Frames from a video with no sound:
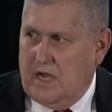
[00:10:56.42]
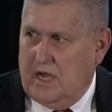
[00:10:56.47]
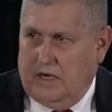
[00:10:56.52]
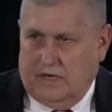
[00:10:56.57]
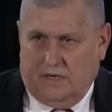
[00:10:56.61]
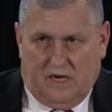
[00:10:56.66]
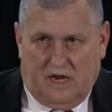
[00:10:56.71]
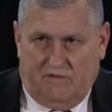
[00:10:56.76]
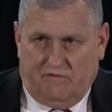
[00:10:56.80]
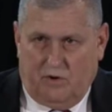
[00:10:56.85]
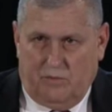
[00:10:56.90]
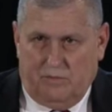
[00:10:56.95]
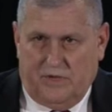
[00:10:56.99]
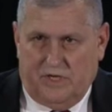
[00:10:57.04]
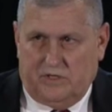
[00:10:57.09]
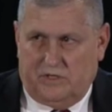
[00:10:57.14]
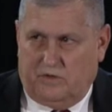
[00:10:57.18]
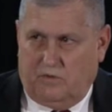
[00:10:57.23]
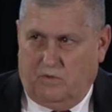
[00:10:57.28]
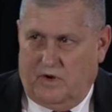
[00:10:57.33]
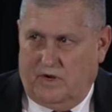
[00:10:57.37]
never
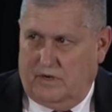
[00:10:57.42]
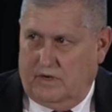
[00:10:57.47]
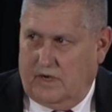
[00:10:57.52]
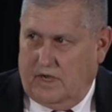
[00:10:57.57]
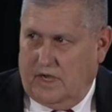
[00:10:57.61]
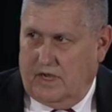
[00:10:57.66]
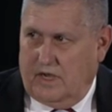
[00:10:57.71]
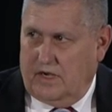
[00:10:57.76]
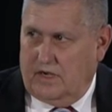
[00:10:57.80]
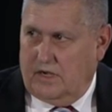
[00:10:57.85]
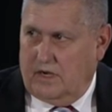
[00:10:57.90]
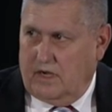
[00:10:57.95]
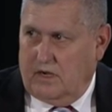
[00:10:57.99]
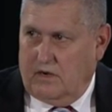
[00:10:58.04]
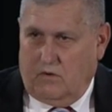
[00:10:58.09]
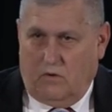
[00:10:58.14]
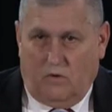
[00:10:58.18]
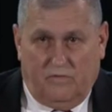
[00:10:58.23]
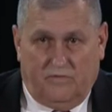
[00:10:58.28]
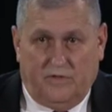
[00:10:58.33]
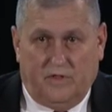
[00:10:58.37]
missed one, and
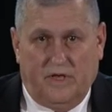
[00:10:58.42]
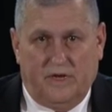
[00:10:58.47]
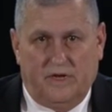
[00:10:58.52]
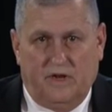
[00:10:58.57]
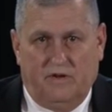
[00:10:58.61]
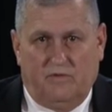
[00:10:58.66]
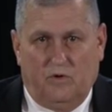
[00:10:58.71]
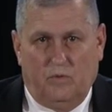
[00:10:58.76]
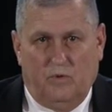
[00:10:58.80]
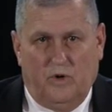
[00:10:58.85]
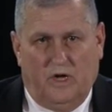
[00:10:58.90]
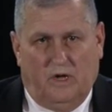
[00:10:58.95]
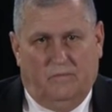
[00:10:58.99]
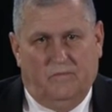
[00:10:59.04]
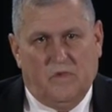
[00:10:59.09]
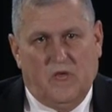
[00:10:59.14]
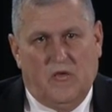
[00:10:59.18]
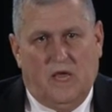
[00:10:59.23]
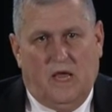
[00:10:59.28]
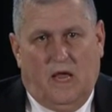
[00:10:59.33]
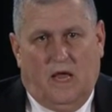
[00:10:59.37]
hopefully never will.
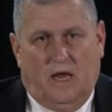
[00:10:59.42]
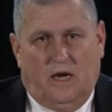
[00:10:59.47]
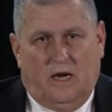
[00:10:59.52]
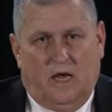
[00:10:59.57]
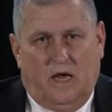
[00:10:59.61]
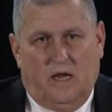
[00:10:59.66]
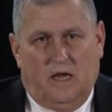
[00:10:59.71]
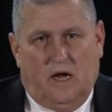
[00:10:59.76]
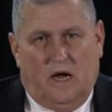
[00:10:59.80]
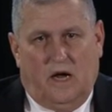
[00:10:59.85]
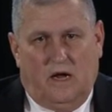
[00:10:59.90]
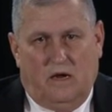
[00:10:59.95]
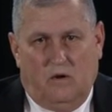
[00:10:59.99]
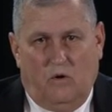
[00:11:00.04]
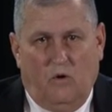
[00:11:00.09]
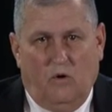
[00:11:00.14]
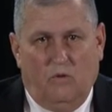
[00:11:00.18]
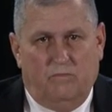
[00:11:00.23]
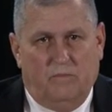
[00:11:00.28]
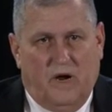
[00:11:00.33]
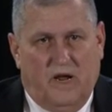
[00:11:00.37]
And I
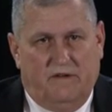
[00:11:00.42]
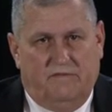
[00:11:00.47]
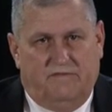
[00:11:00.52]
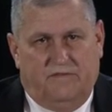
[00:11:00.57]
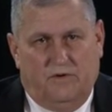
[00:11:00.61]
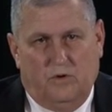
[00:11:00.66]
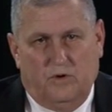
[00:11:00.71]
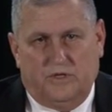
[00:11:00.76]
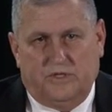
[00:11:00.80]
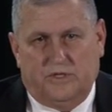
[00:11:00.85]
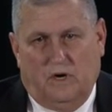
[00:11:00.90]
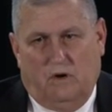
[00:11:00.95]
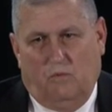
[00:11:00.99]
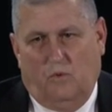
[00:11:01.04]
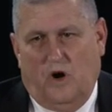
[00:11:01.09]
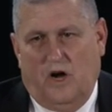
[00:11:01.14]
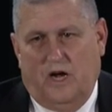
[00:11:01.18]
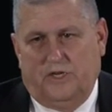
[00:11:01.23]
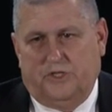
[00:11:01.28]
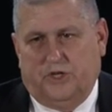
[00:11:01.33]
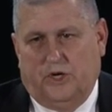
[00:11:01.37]
hope my folks are
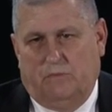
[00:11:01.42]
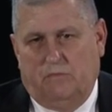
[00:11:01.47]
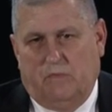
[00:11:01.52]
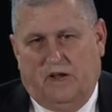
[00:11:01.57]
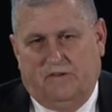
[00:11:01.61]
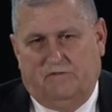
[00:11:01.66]
watching. My